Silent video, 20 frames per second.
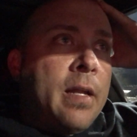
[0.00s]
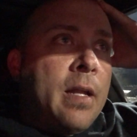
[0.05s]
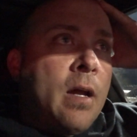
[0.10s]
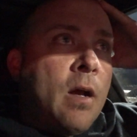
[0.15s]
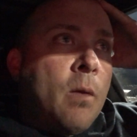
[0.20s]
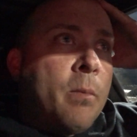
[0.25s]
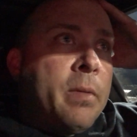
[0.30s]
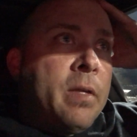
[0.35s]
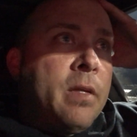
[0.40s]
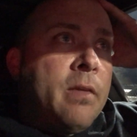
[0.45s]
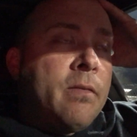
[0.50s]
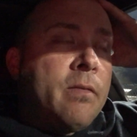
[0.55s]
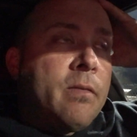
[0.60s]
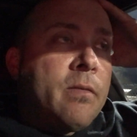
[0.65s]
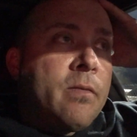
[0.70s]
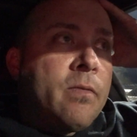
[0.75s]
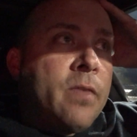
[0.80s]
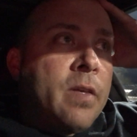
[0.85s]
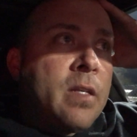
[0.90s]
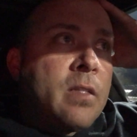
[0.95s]
helped me
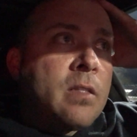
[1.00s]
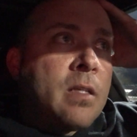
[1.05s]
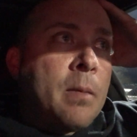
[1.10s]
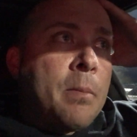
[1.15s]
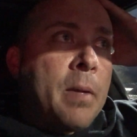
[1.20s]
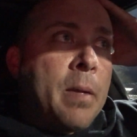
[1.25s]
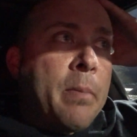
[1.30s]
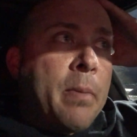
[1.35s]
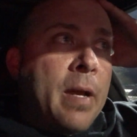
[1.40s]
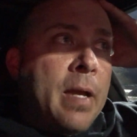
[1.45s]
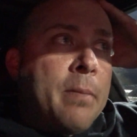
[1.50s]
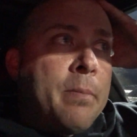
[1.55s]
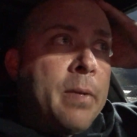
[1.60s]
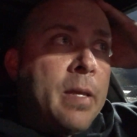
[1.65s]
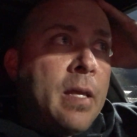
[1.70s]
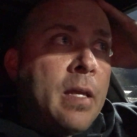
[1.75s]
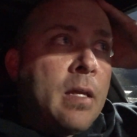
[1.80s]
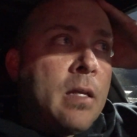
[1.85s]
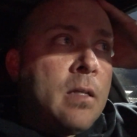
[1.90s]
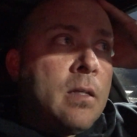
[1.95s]
fix up my
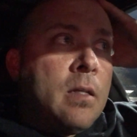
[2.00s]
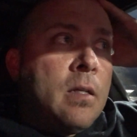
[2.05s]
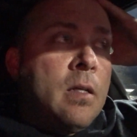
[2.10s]
piping